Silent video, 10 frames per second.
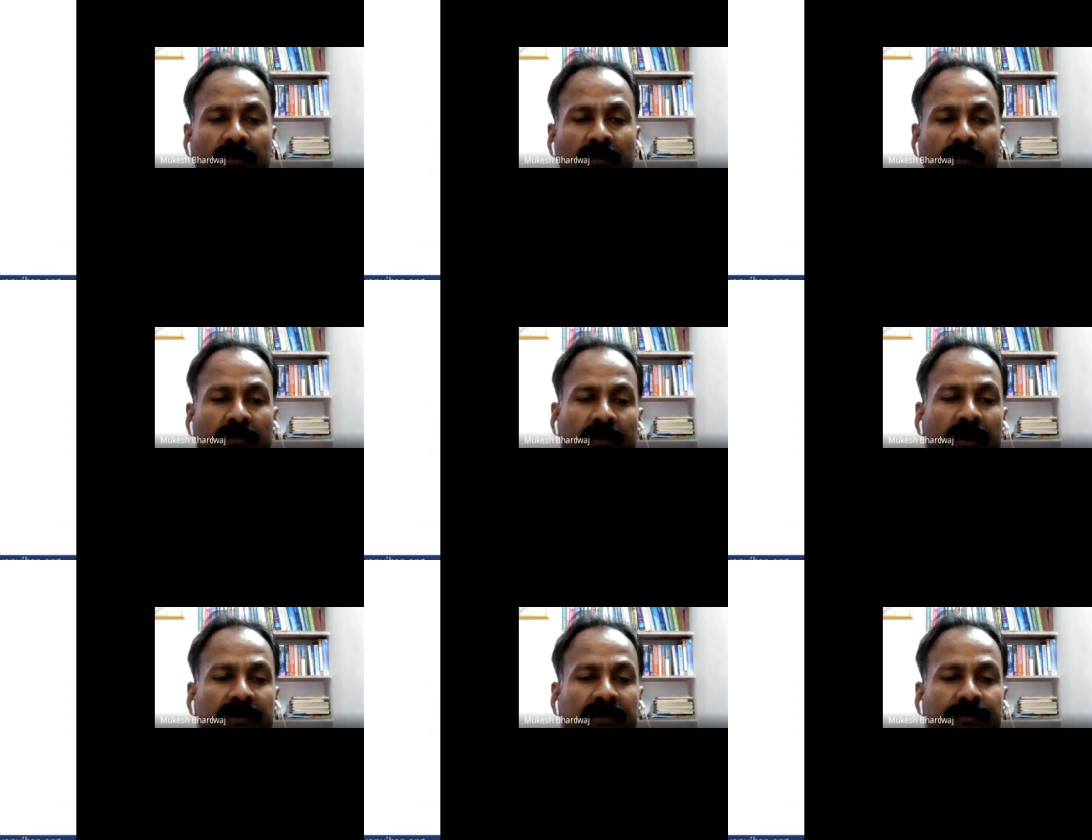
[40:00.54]

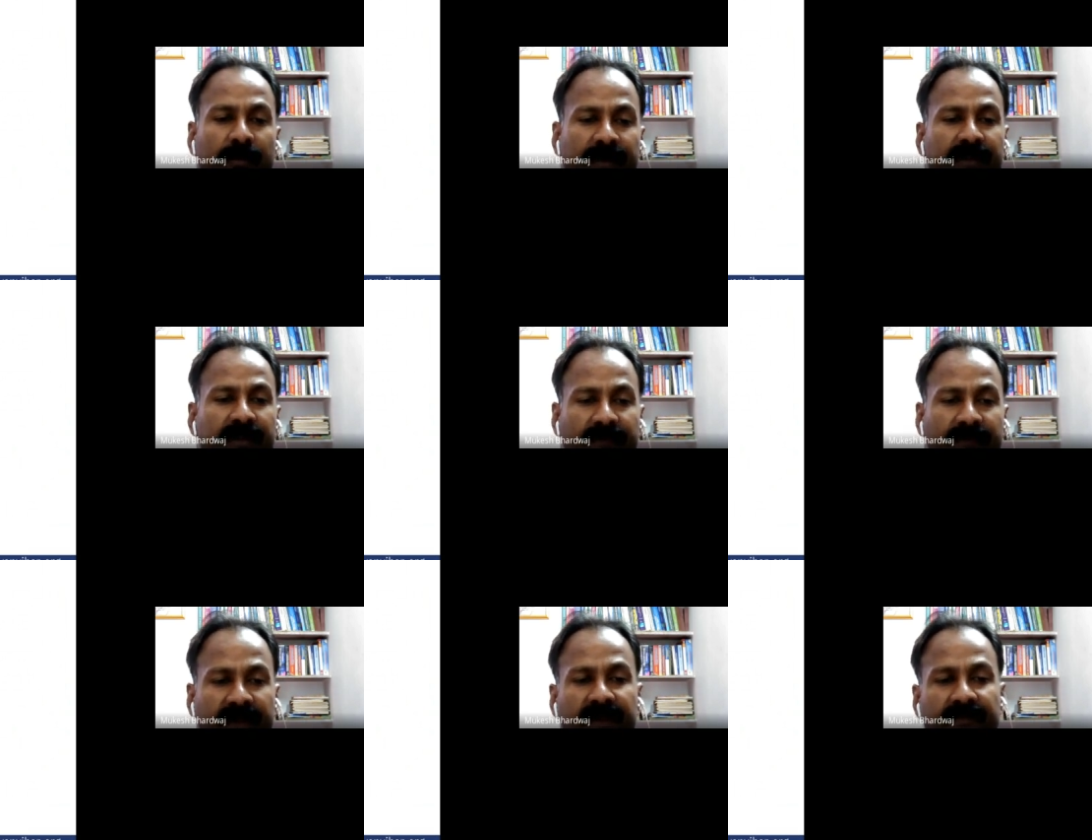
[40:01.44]
are the properties of
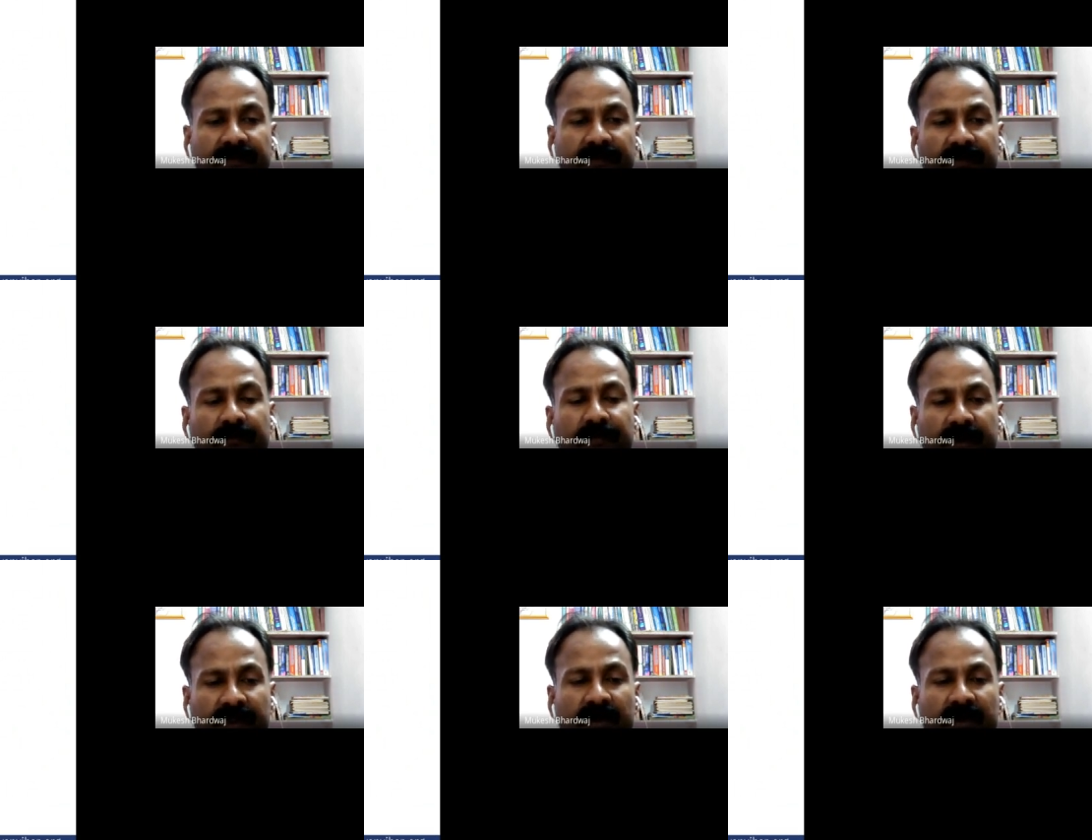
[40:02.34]
wave,
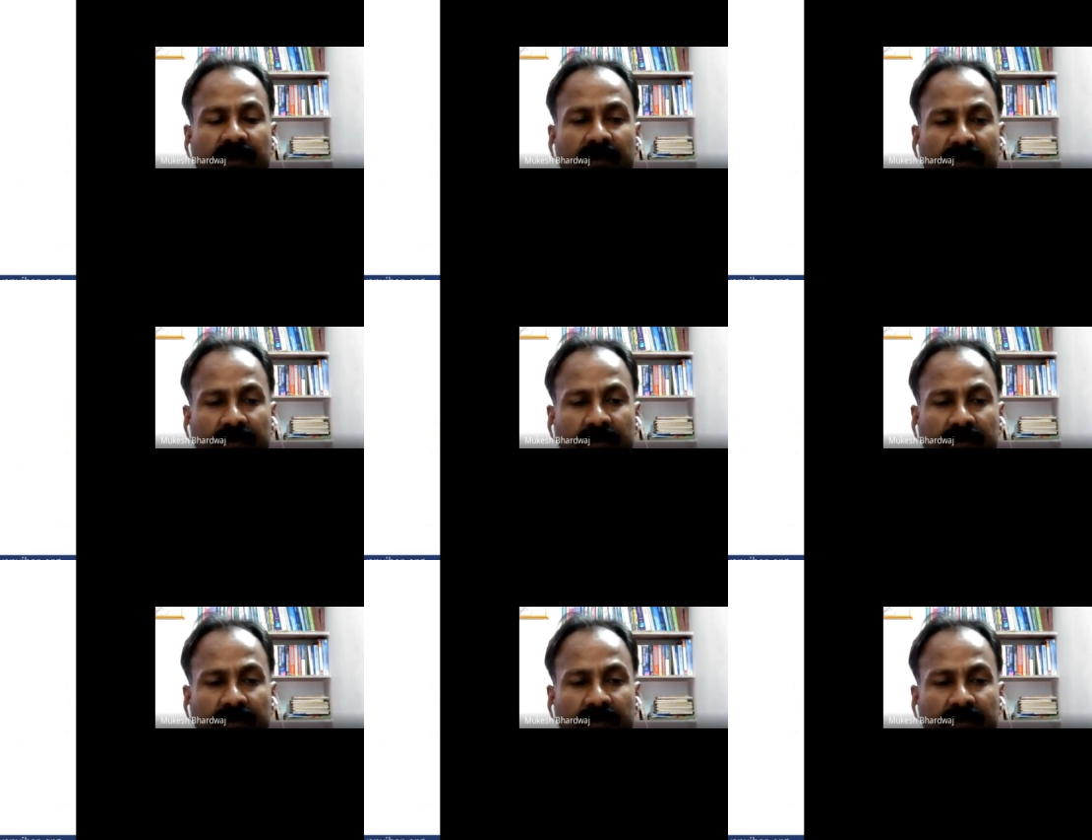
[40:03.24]
but the